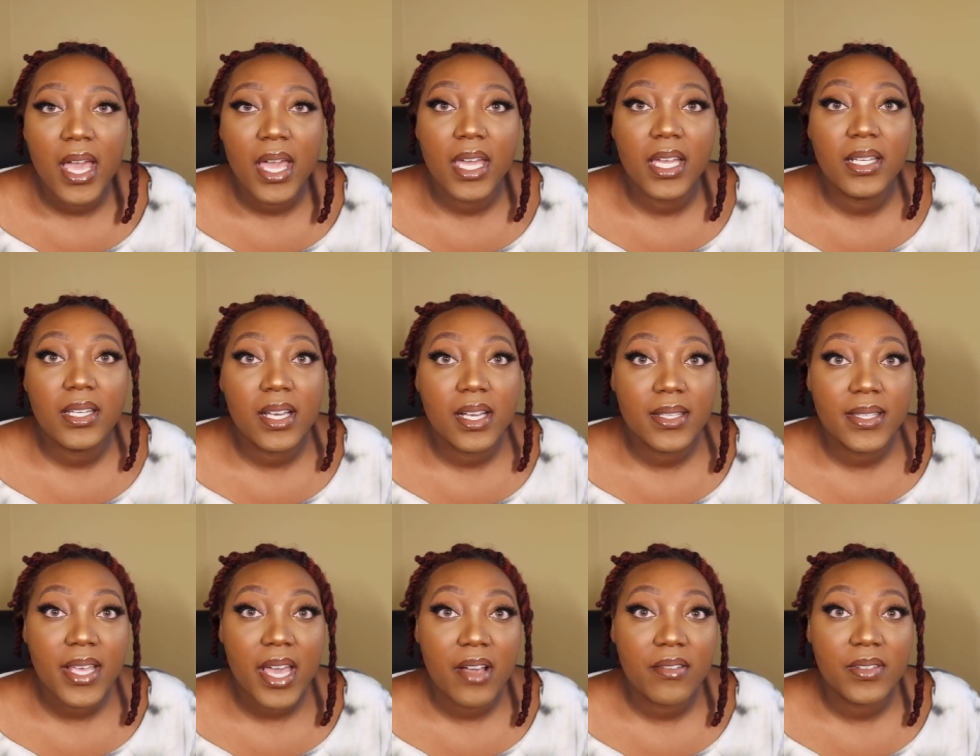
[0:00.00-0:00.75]
It
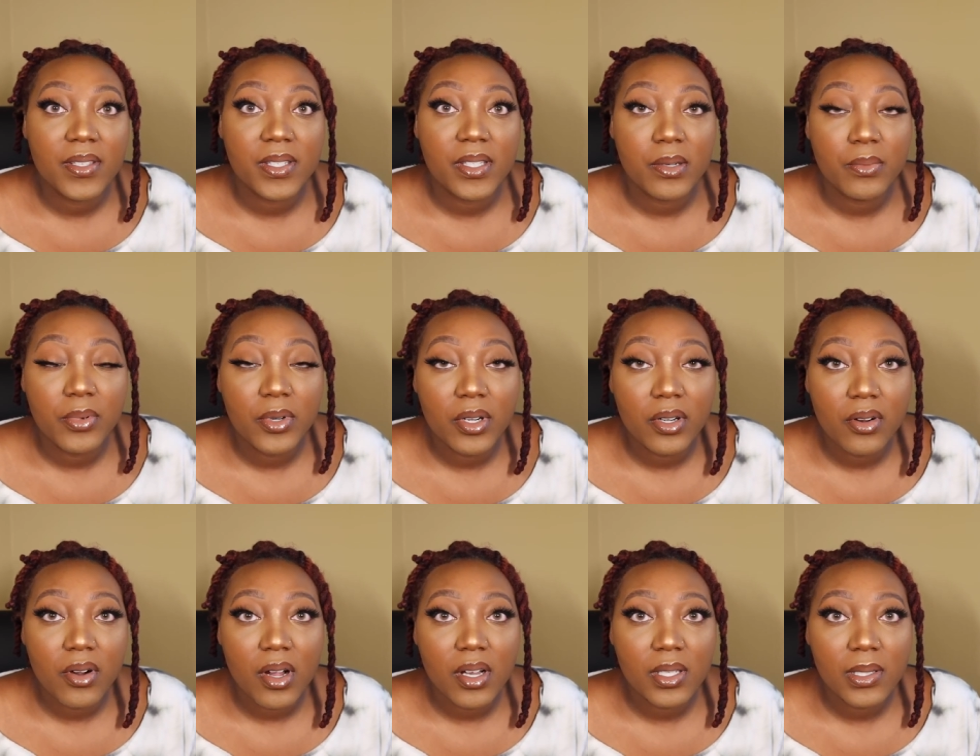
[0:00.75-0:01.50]
does have a zipper
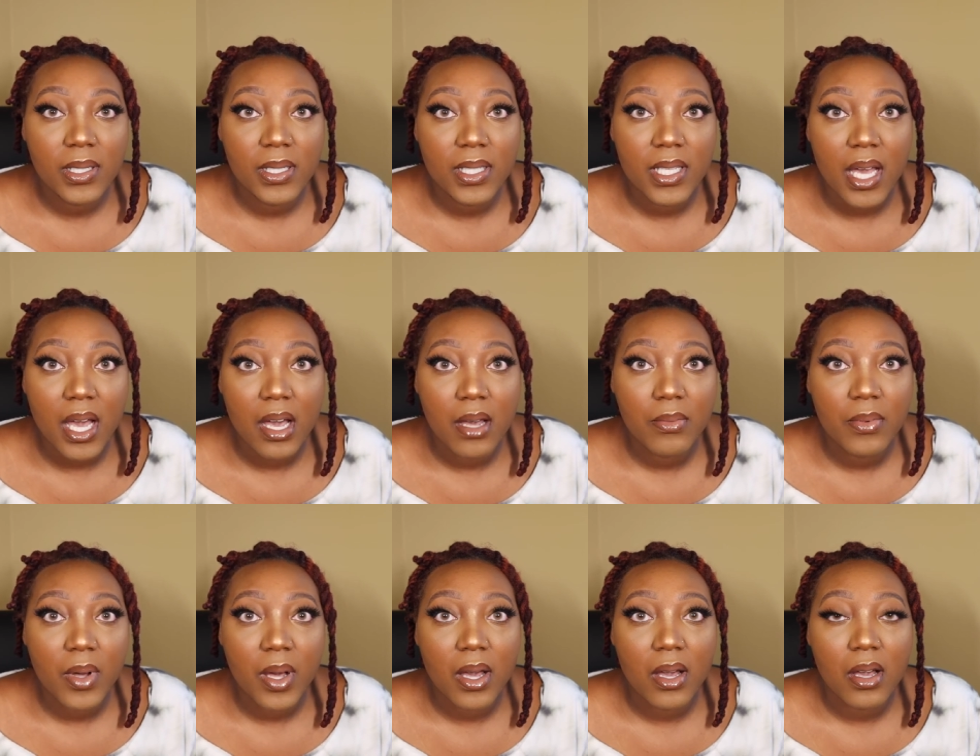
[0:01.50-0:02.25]
across the
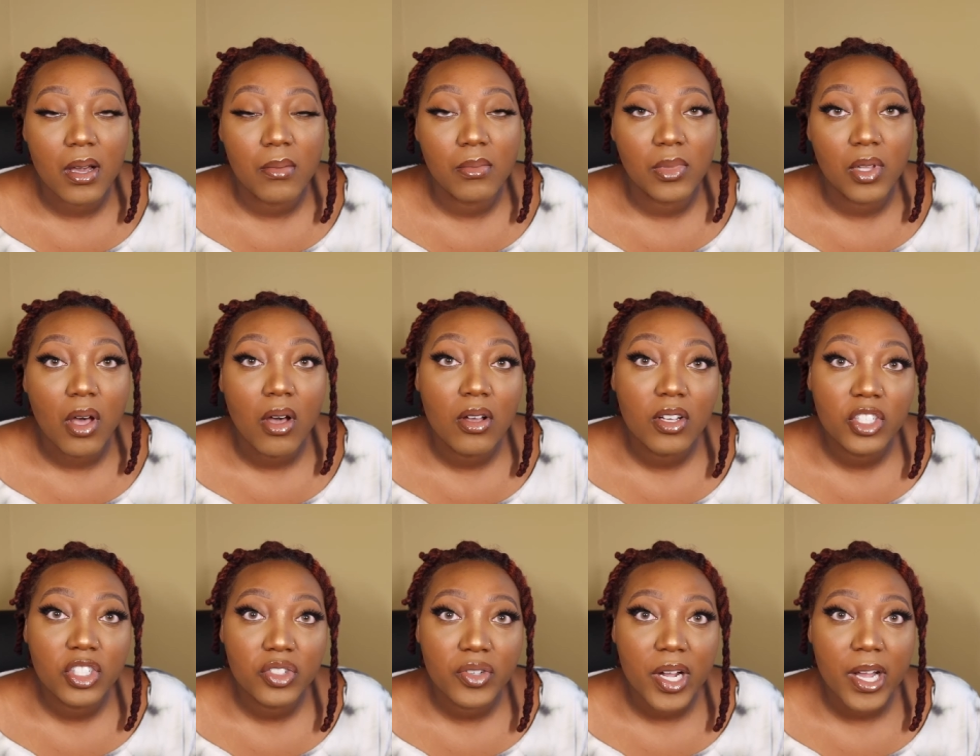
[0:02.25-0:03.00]
top, um,
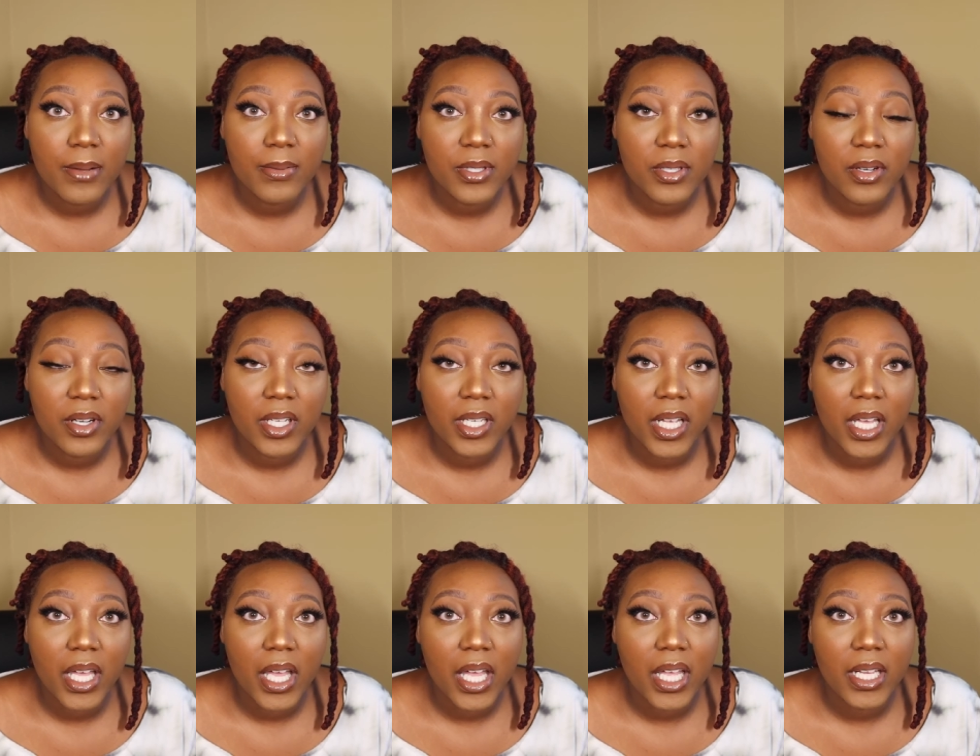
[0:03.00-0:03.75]
long straps on
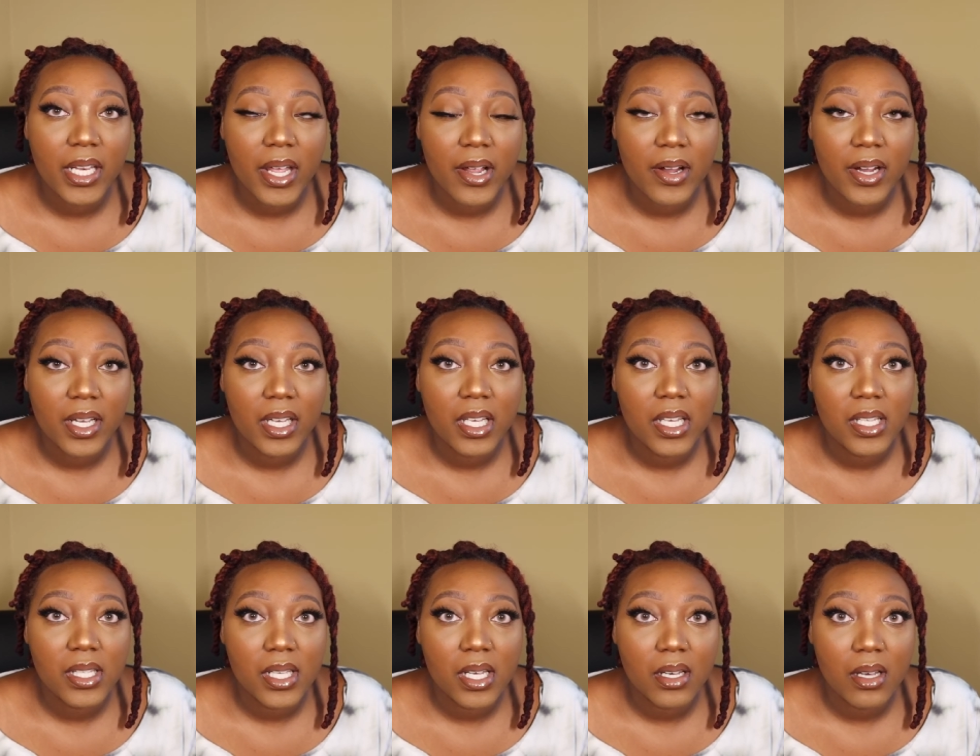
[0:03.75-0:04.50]
it, and there
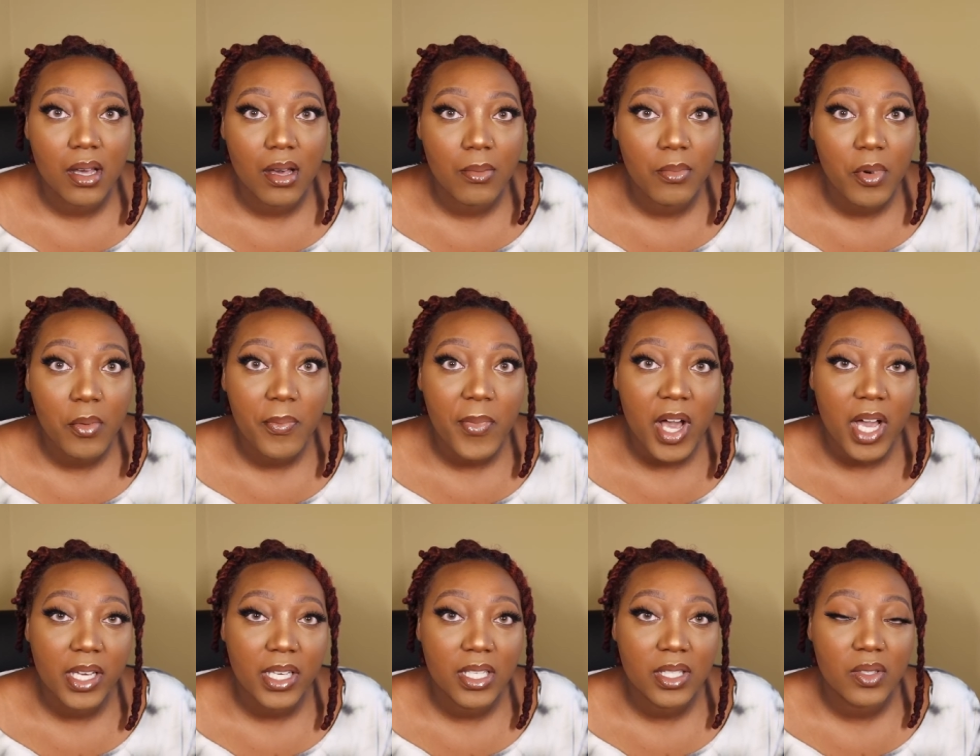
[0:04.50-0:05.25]
is a couple
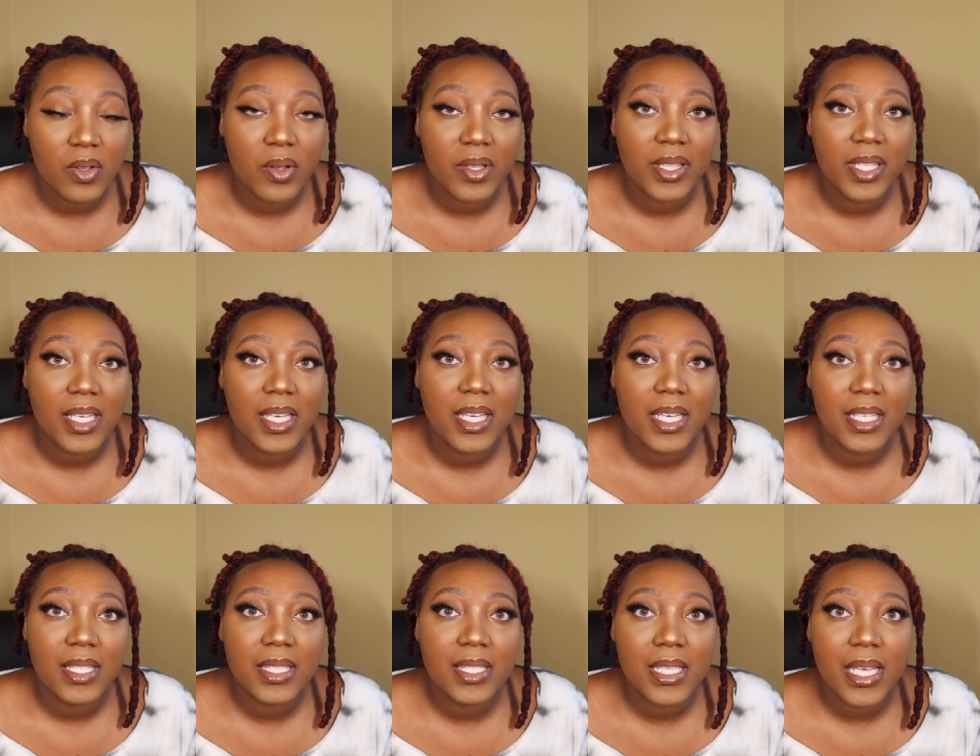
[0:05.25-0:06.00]
pockets on the
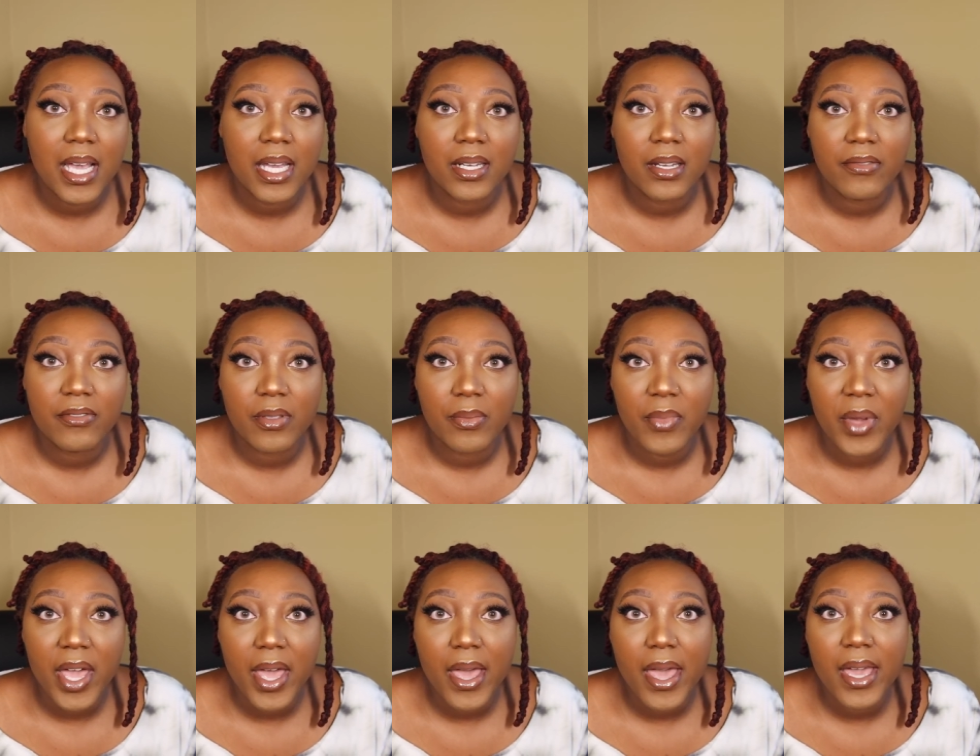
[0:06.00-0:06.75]
inside of the
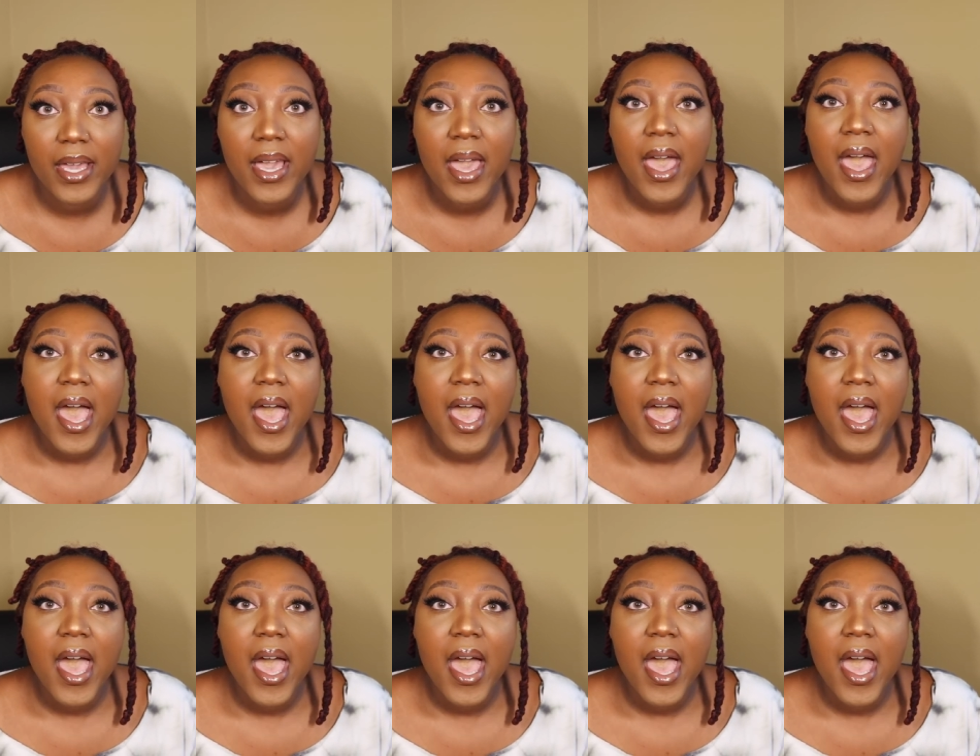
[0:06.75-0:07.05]
bag.